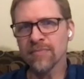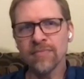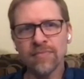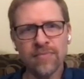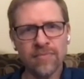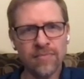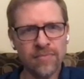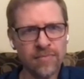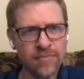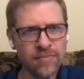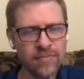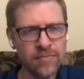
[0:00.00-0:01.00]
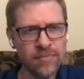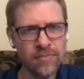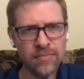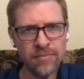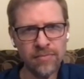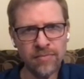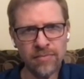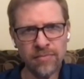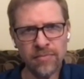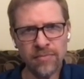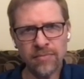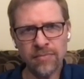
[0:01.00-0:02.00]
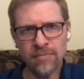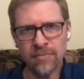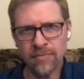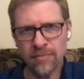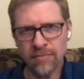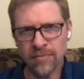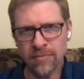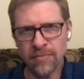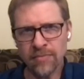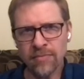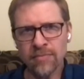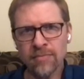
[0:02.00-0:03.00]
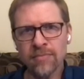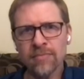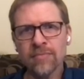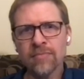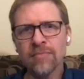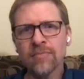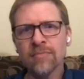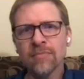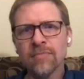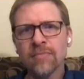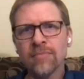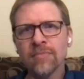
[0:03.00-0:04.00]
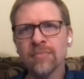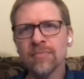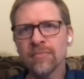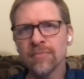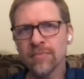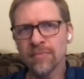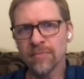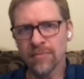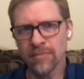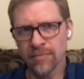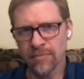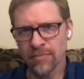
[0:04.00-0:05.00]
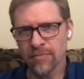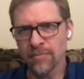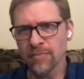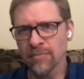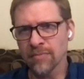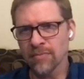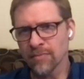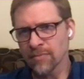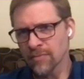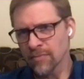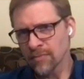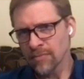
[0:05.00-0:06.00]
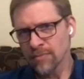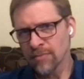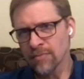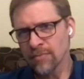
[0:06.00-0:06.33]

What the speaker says: (not speaking)